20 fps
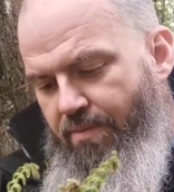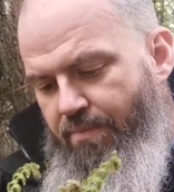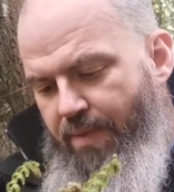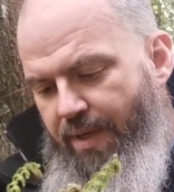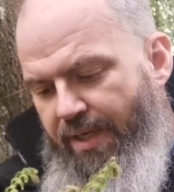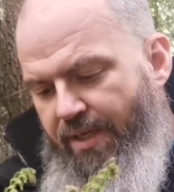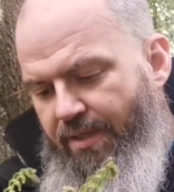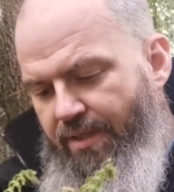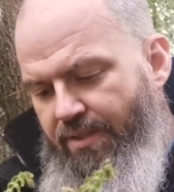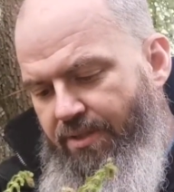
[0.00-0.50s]
the
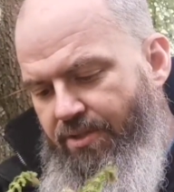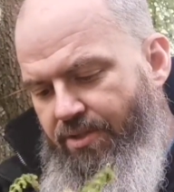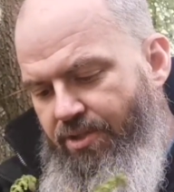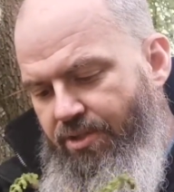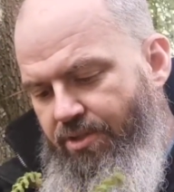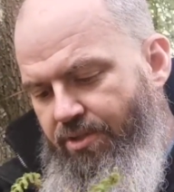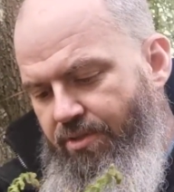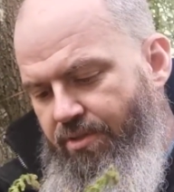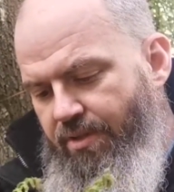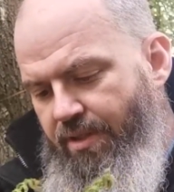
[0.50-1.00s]

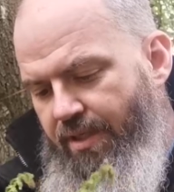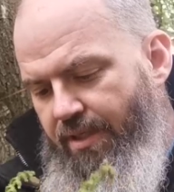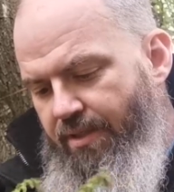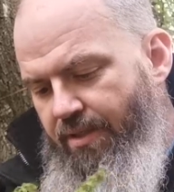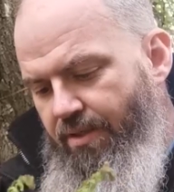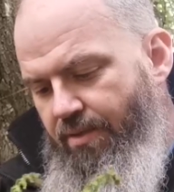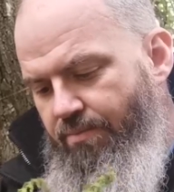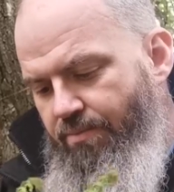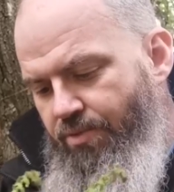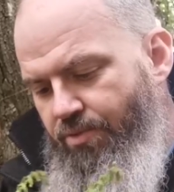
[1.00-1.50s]
maintenance
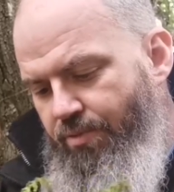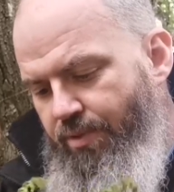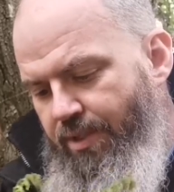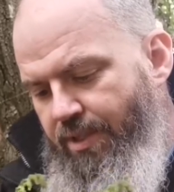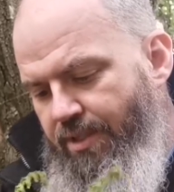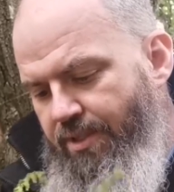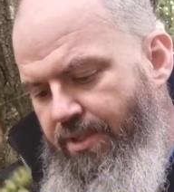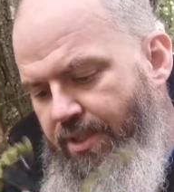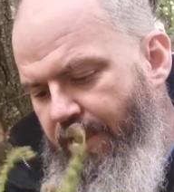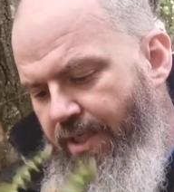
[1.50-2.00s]
that comes
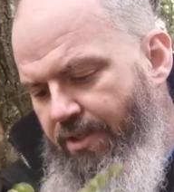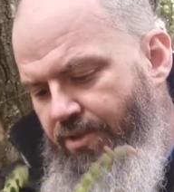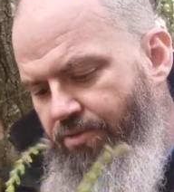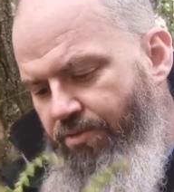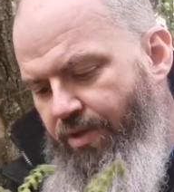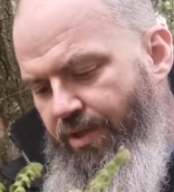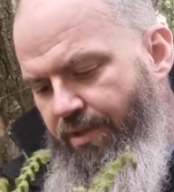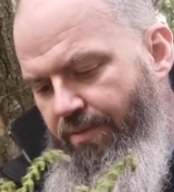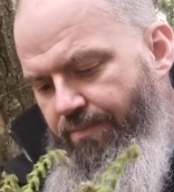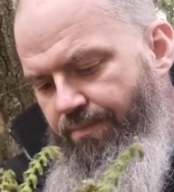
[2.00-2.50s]
with the
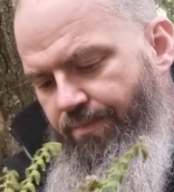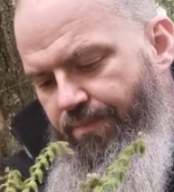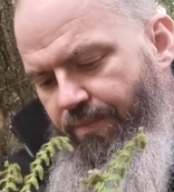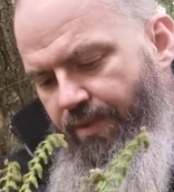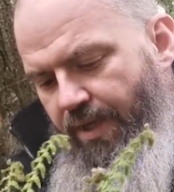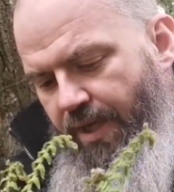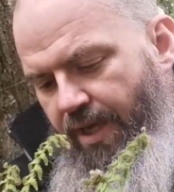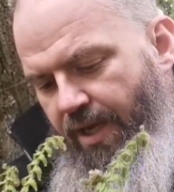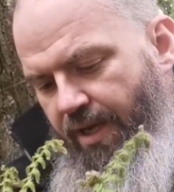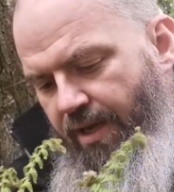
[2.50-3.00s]
territory.
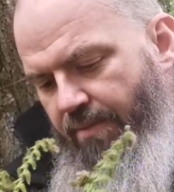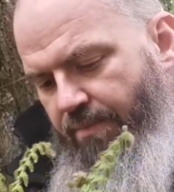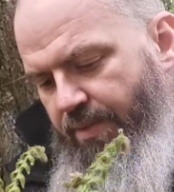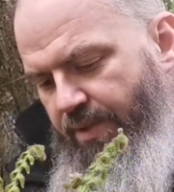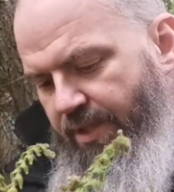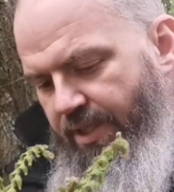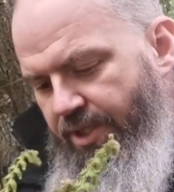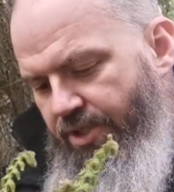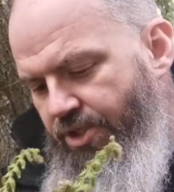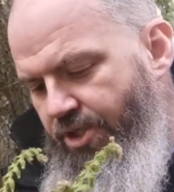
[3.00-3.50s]

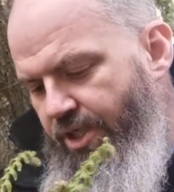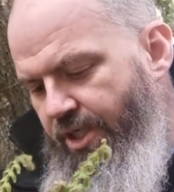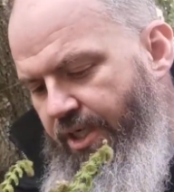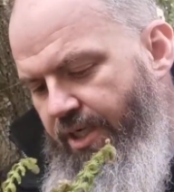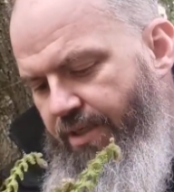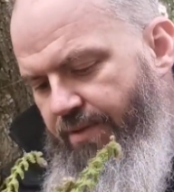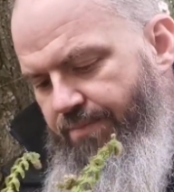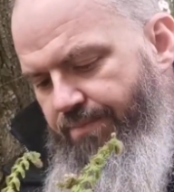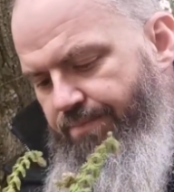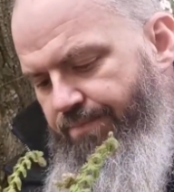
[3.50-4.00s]
But this
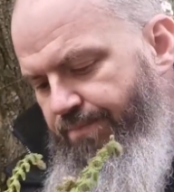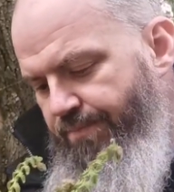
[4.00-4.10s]
year,